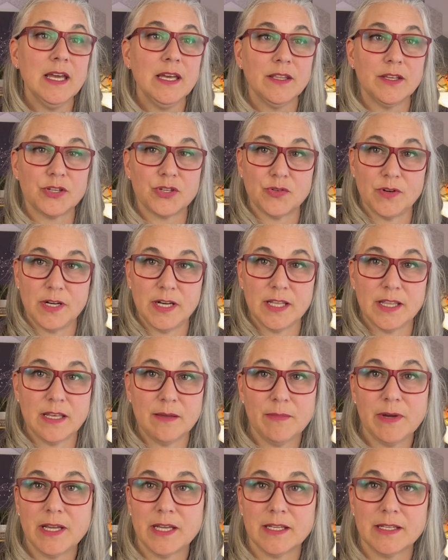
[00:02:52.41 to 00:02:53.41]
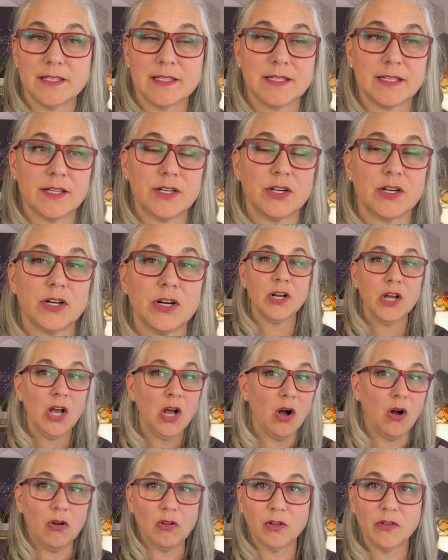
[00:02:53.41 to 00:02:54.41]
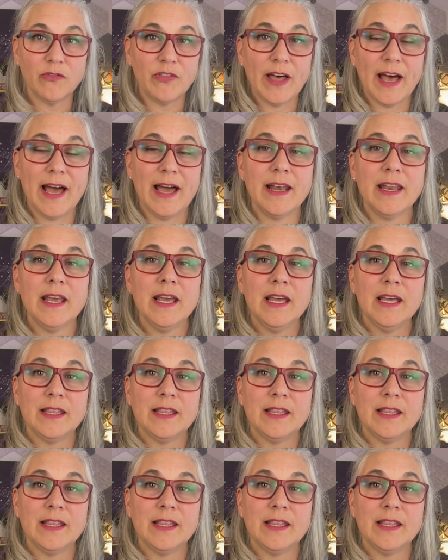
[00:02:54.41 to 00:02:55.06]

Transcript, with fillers: the training they might consider, all of that